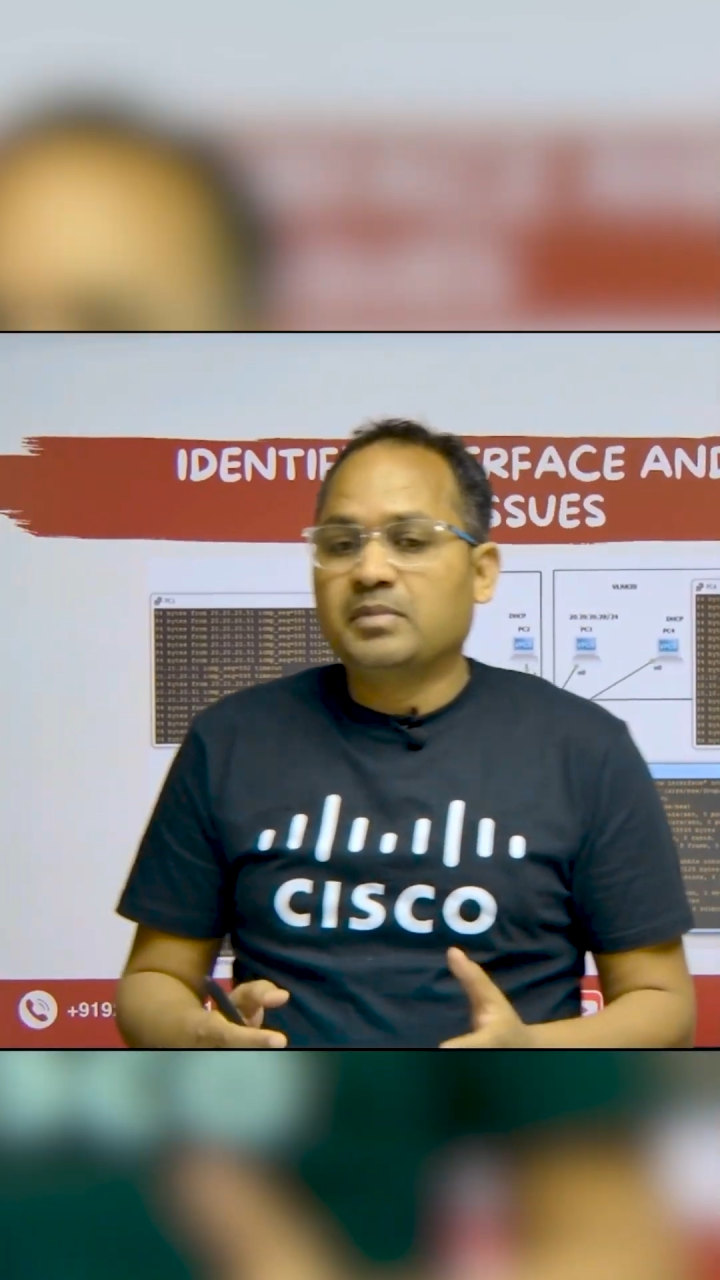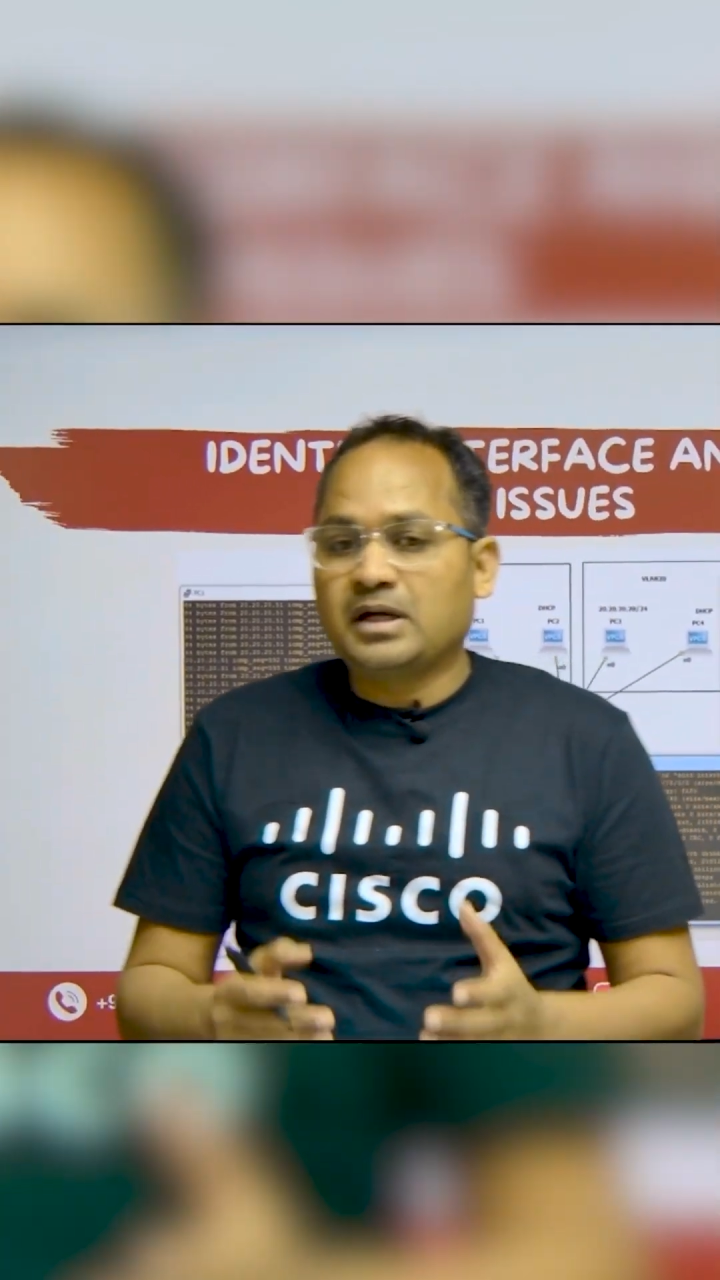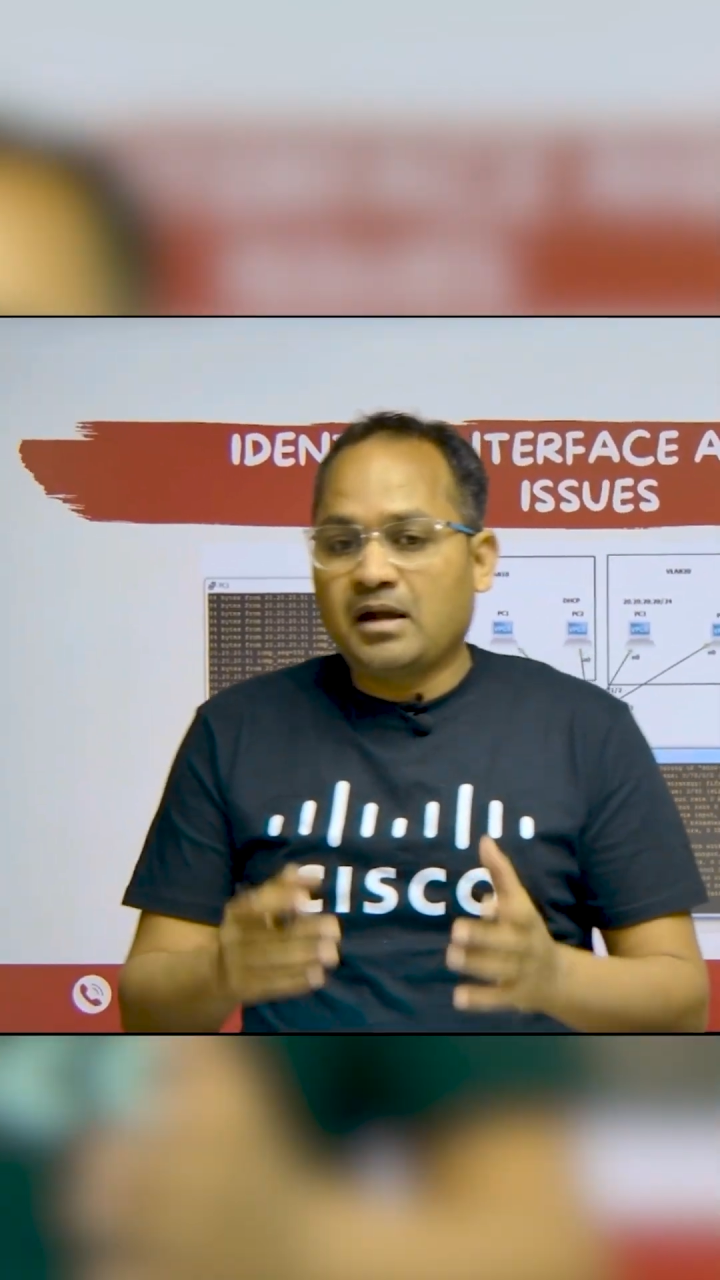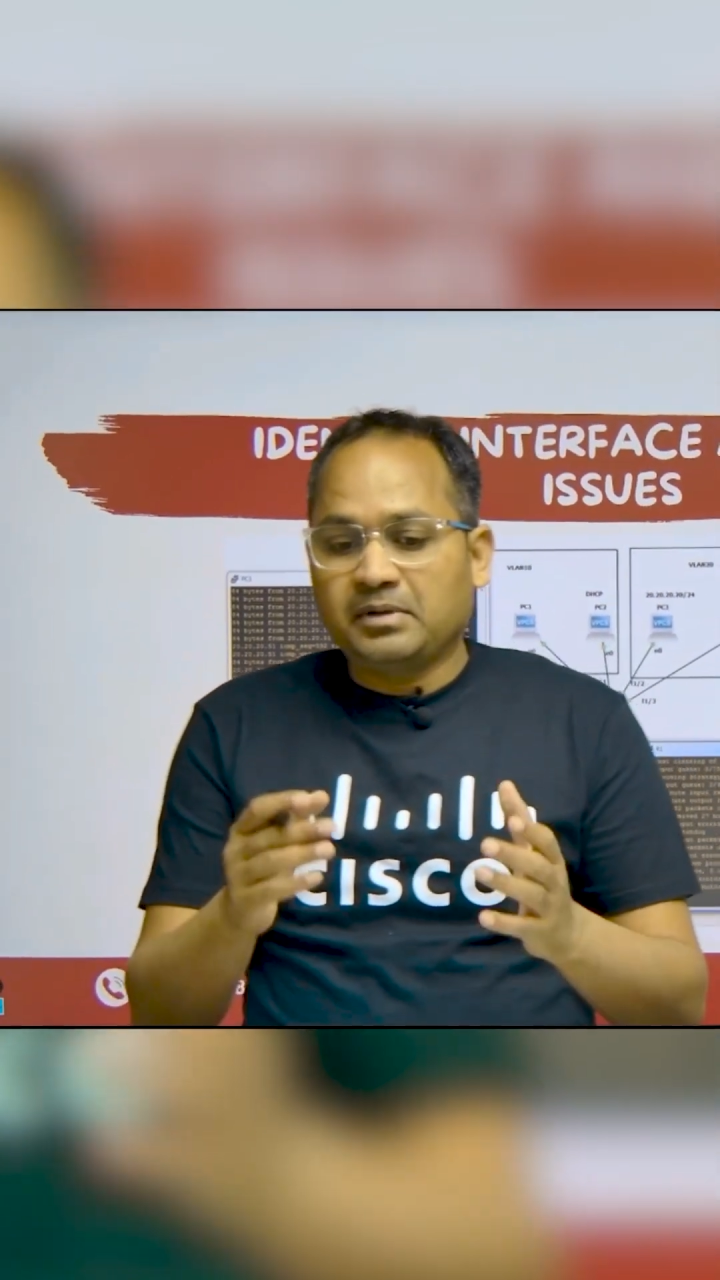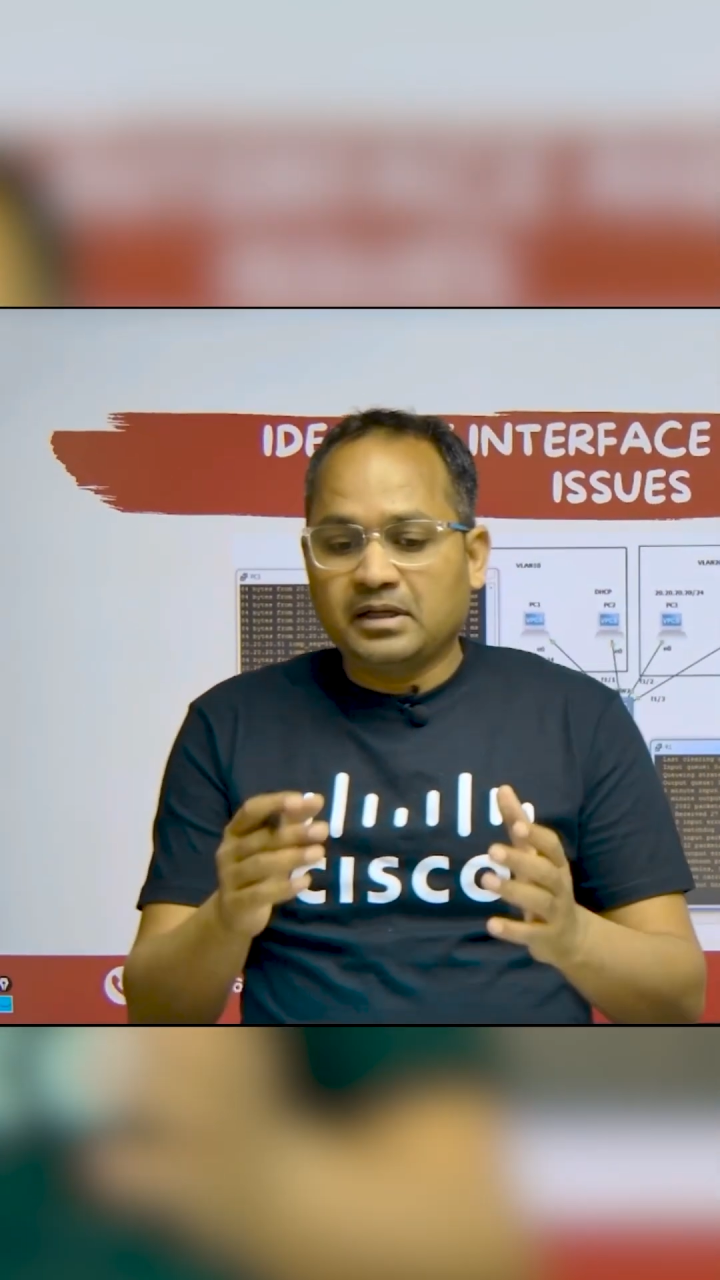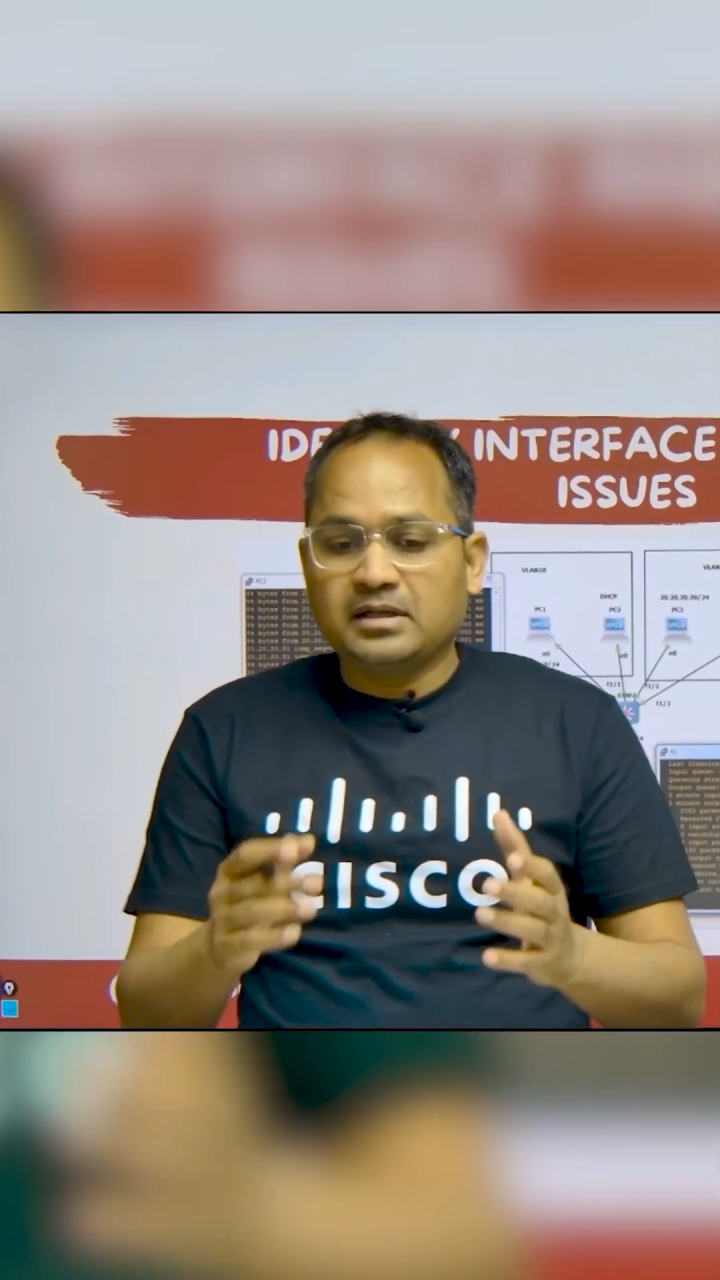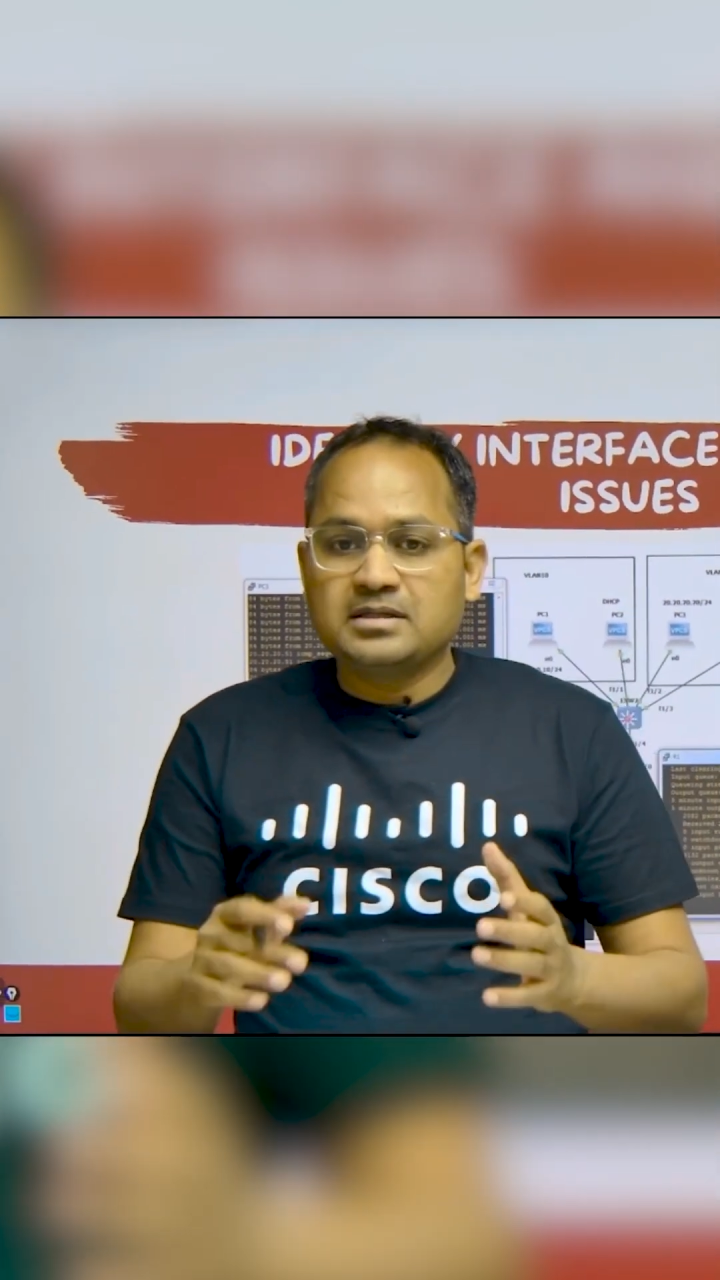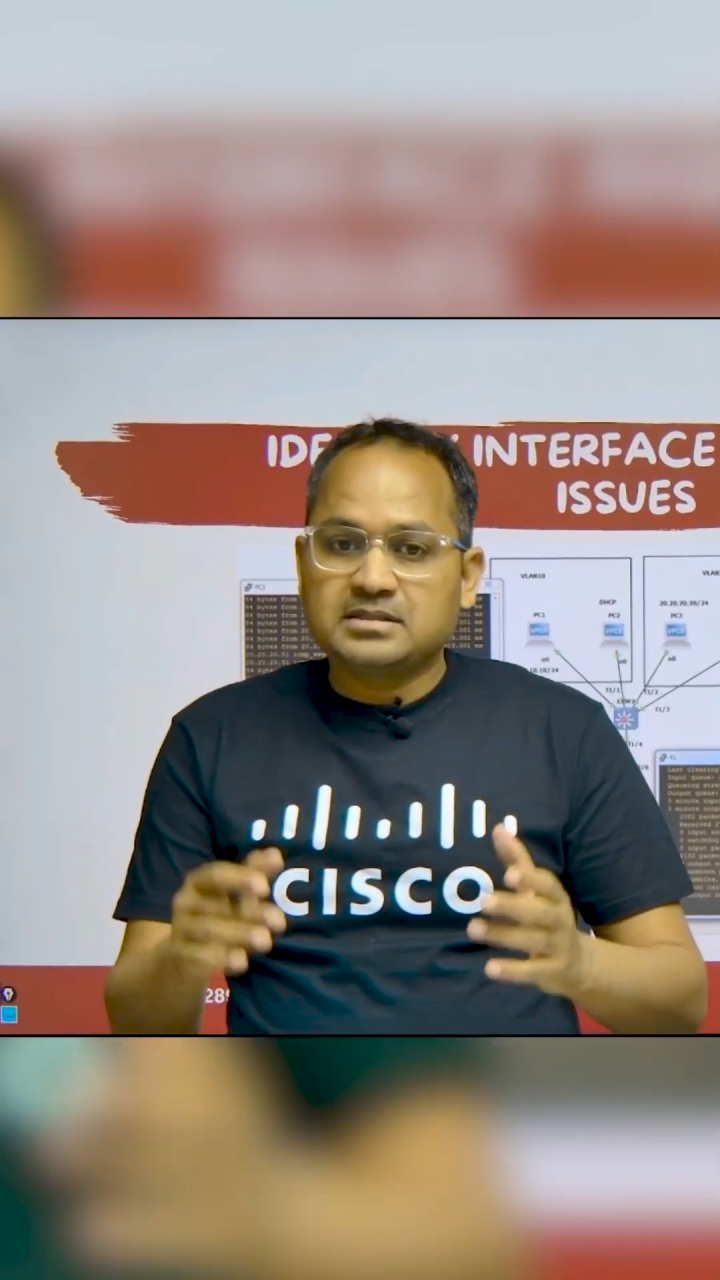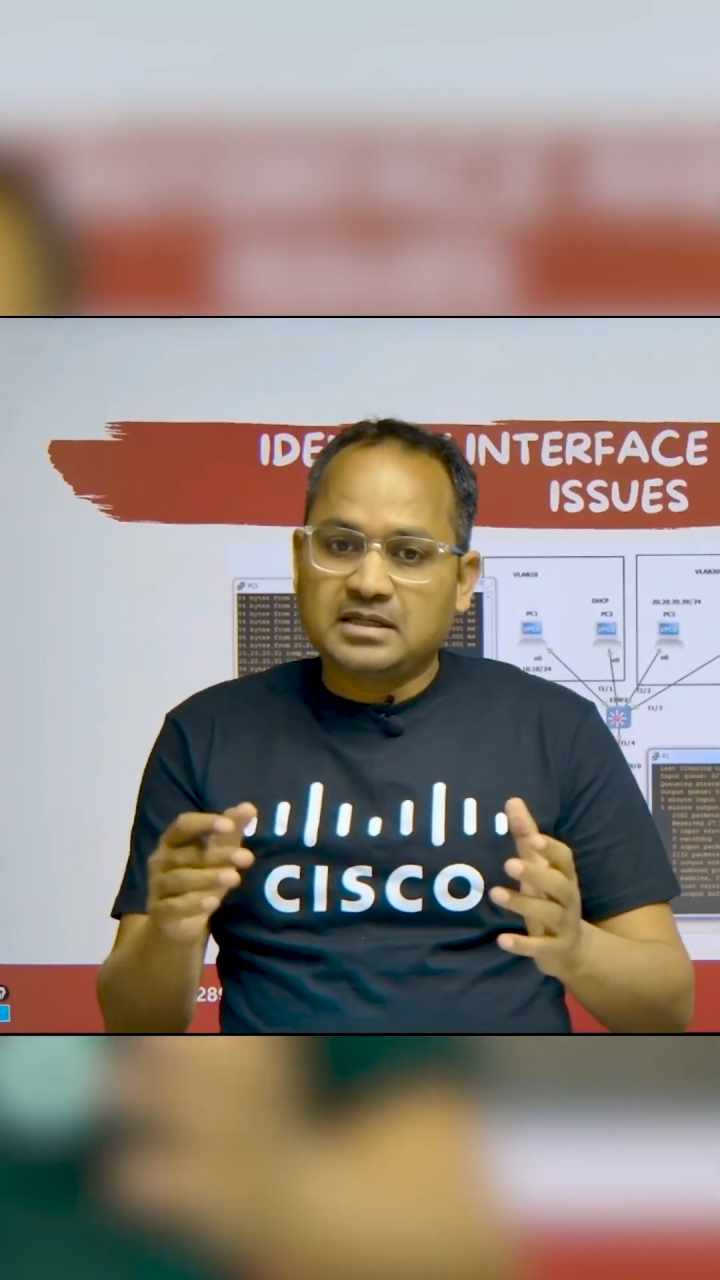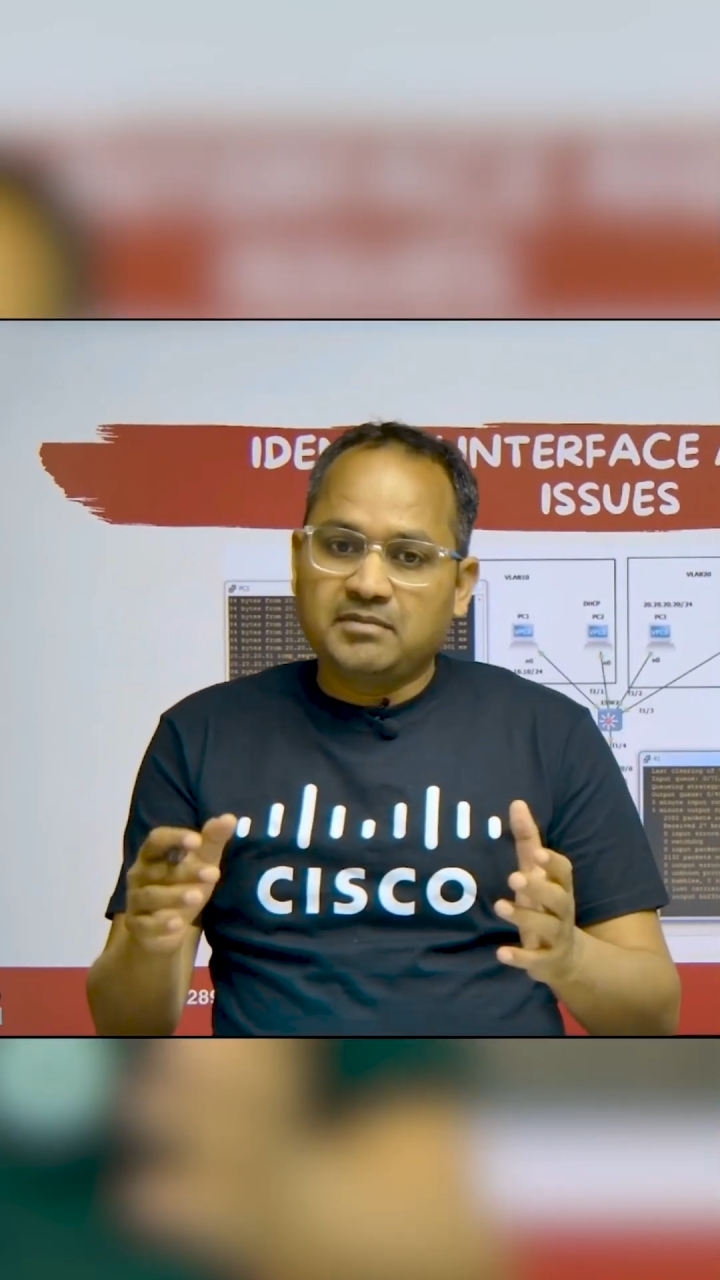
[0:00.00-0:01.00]
But I have taken
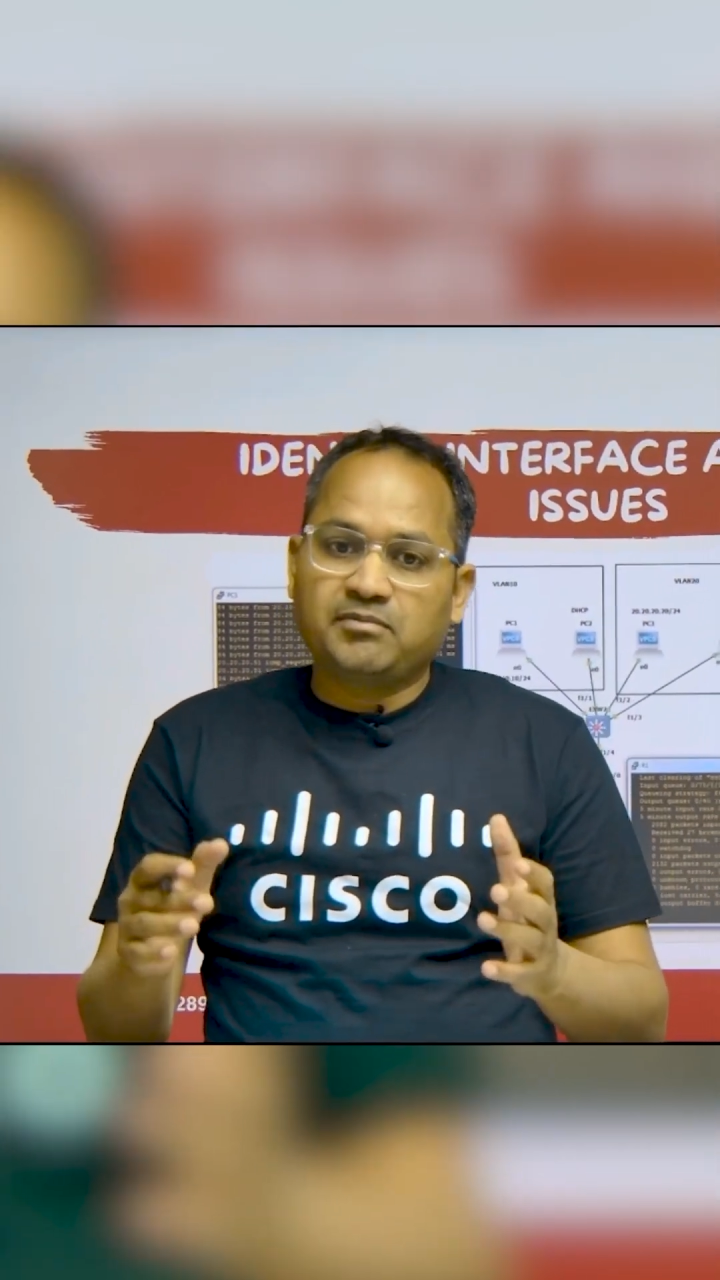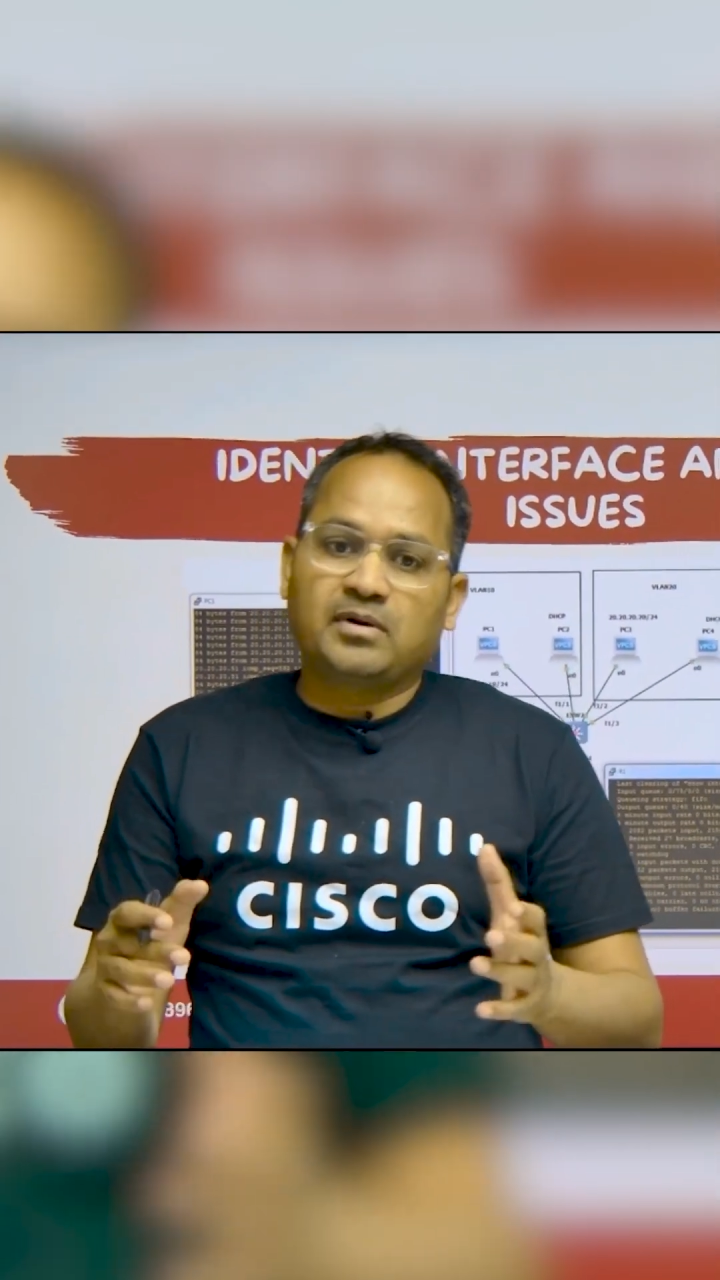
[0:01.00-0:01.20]
a snip